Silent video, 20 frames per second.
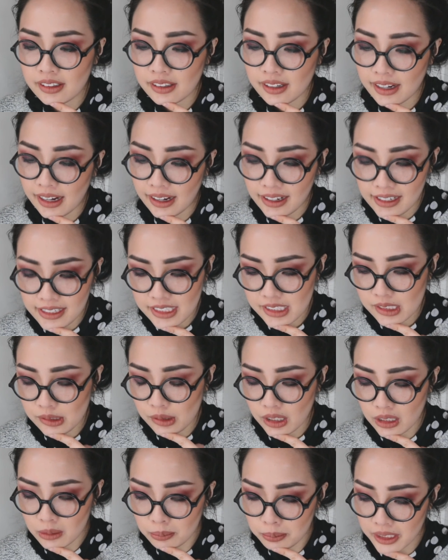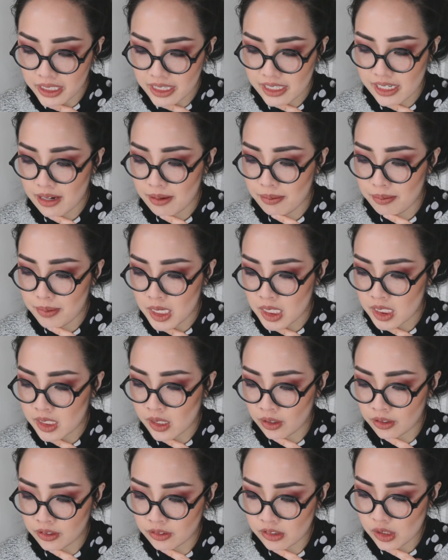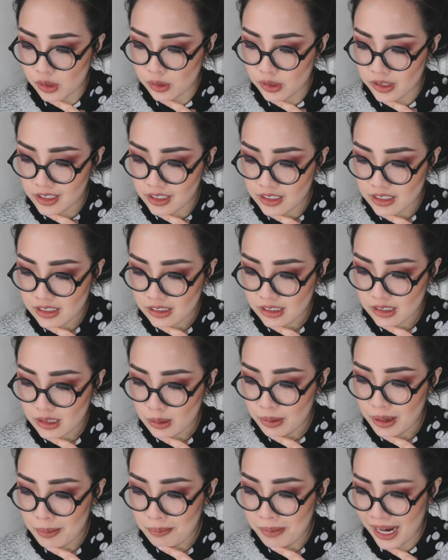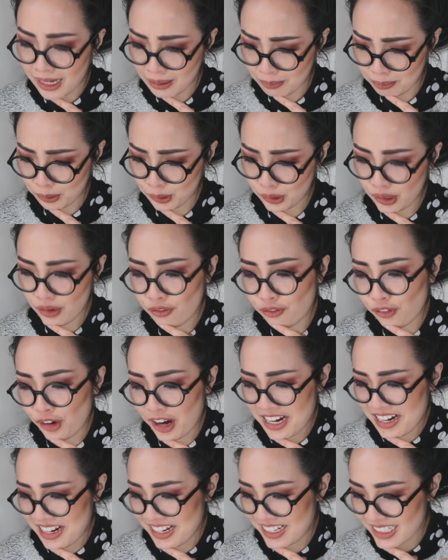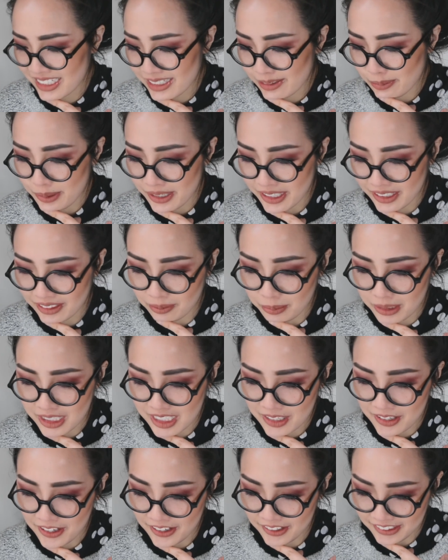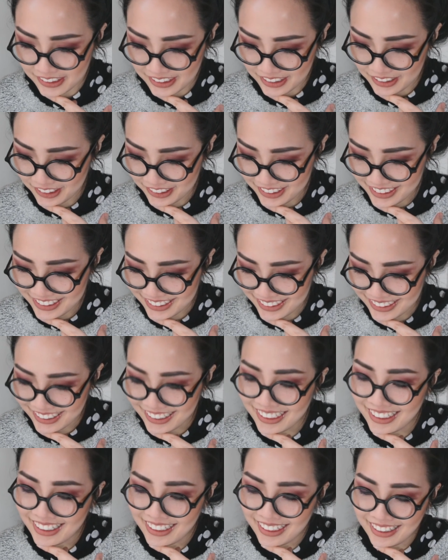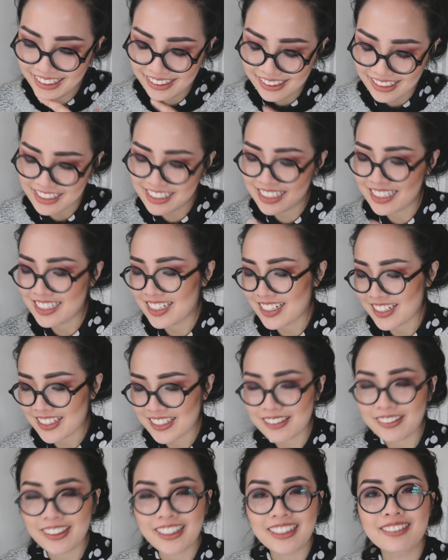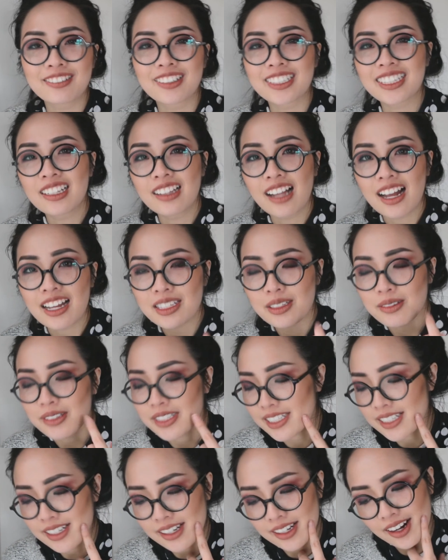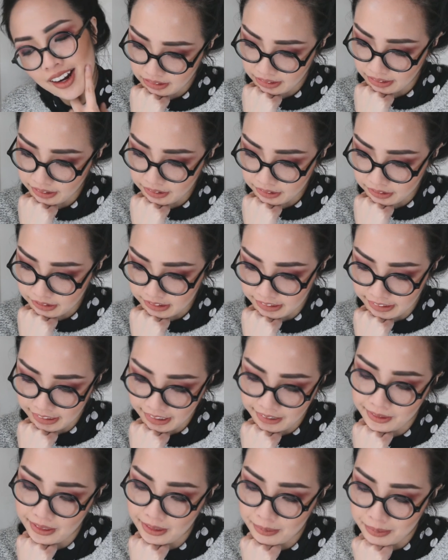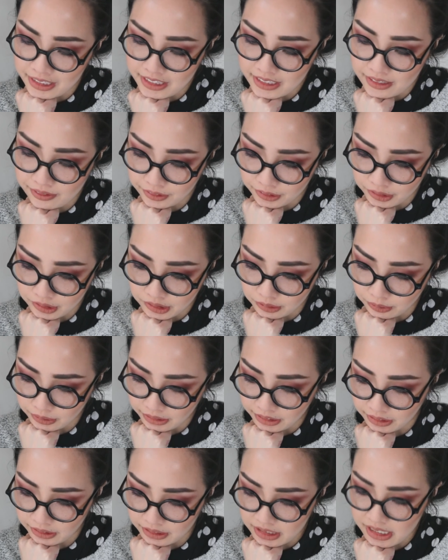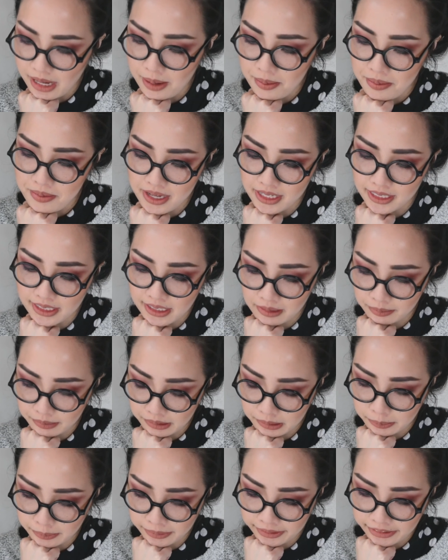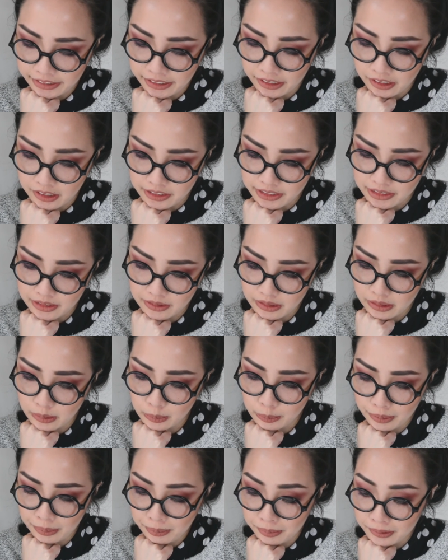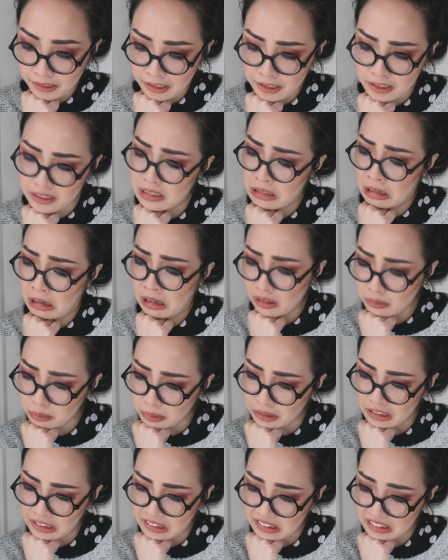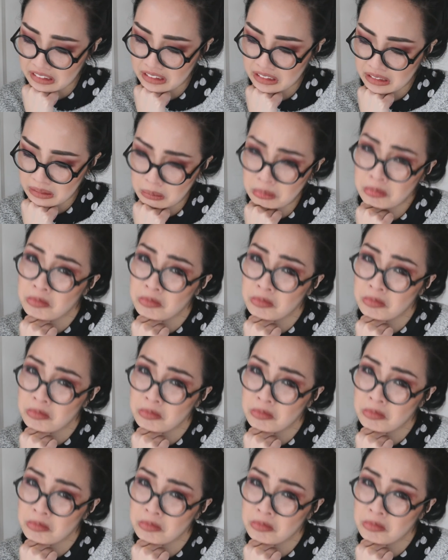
Guys who are blood type Bs are notorious to be bad boyfriend husband material in Korea. This is just like what the last one said. Not only can they be difficult with their type B temper, but they are also known to be players and heartbreakers.